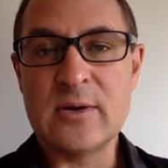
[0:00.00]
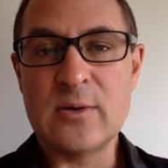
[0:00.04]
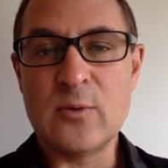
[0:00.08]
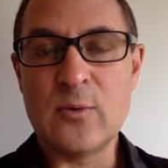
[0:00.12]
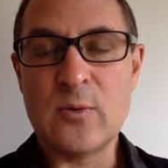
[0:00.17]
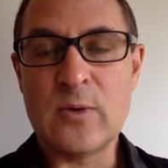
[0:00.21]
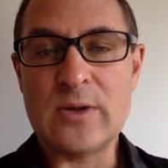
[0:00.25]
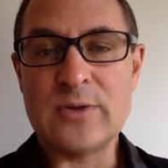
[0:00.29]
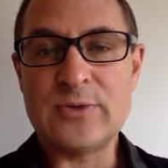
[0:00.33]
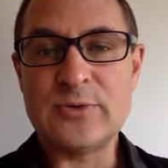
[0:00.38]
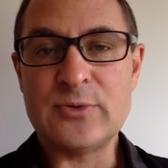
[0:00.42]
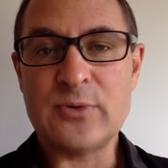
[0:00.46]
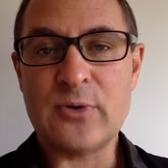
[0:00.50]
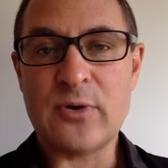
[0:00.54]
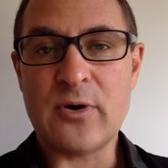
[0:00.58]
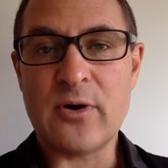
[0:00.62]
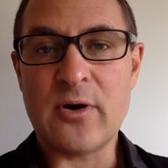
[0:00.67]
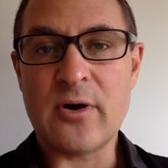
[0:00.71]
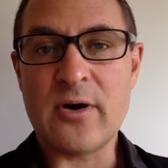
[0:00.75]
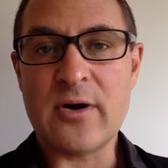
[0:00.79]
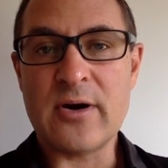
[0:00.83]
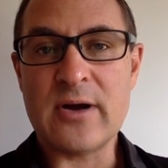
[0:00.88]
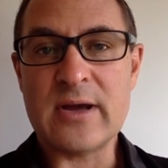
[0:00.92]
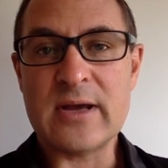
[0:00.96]
when you
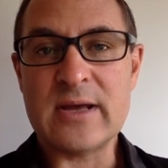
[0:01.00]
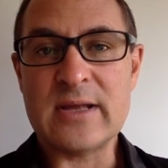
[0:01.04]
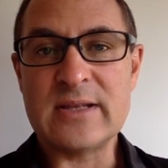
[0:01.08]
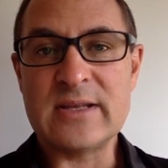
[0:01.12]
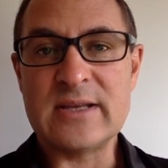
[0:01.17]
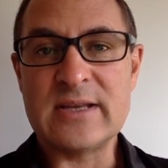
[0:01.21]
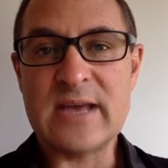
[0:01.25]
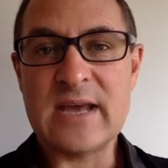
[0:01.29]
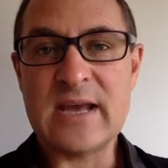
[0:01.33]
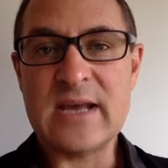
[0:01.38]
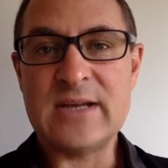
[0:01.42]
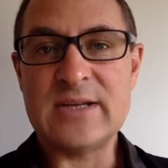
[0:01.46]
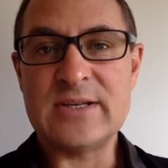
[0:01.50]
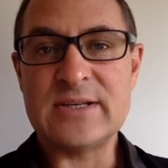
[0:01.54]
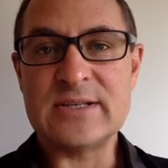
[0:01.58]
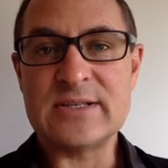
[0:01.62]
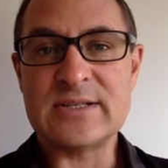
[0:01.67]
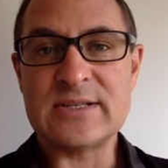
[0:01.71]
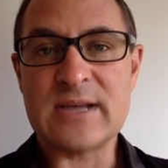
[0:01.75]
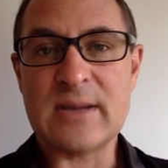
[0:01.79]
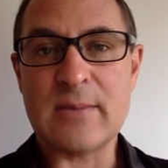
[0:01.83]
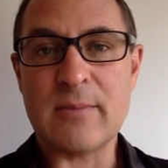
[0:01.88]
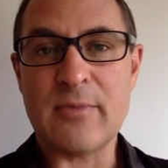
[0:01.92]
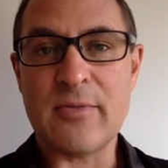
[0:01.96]
are engaged in
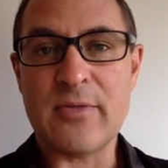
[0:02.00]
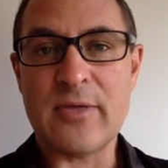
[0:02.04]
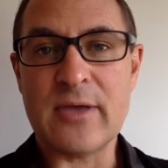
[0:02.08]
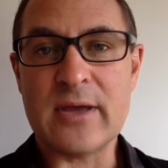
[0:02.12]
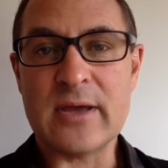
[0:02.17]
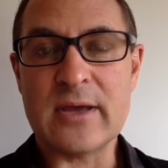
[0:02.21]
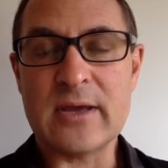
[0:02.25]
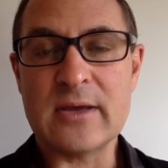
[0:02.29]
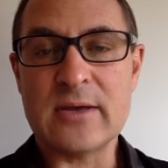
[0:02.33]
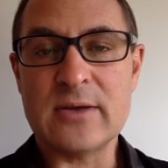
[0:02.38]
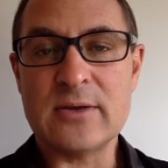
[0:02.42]
something,